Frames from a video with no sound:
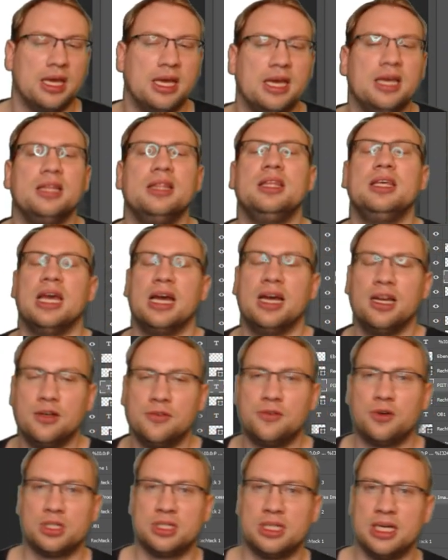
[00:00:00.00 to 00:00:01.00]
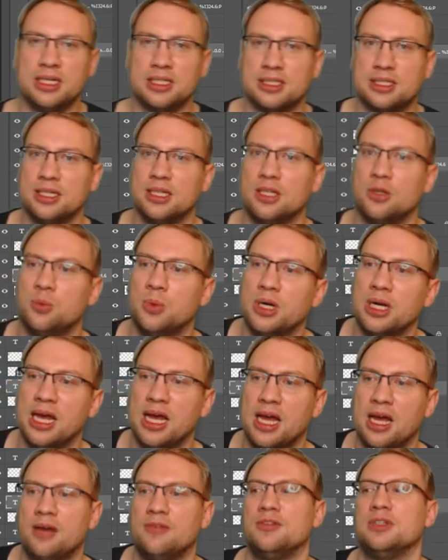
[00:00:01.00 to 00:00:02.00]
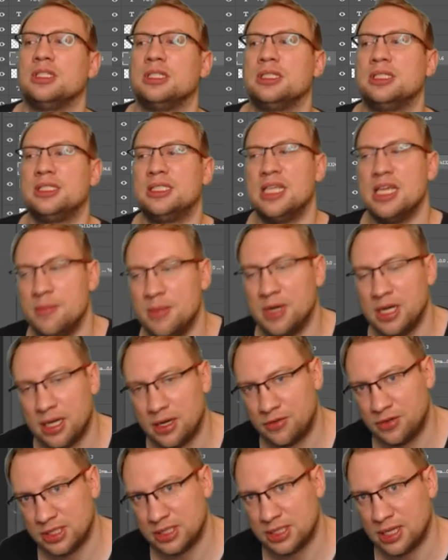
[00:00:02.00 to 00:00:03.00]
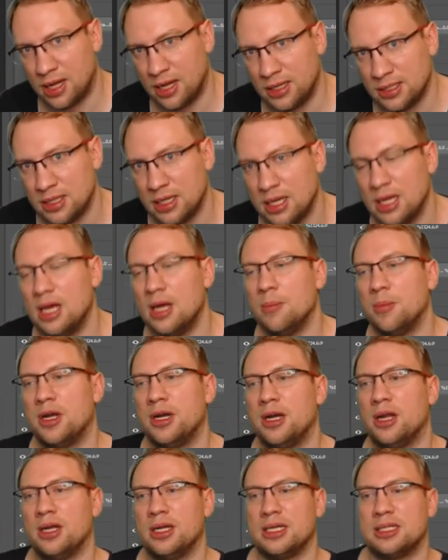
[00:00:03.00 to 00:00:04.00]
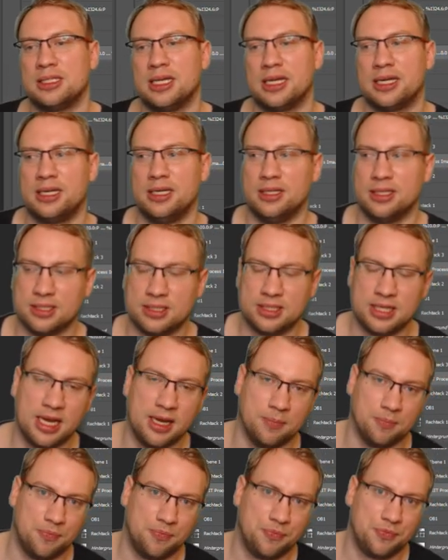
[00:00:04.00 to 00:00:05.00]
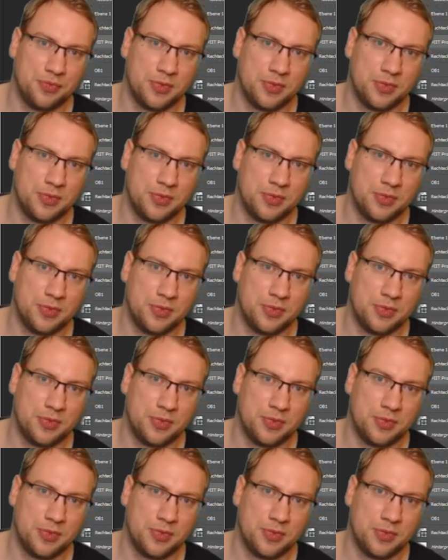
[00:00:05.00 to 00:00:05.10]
In the end, for testing, it will have a similar result, but not exactly the same.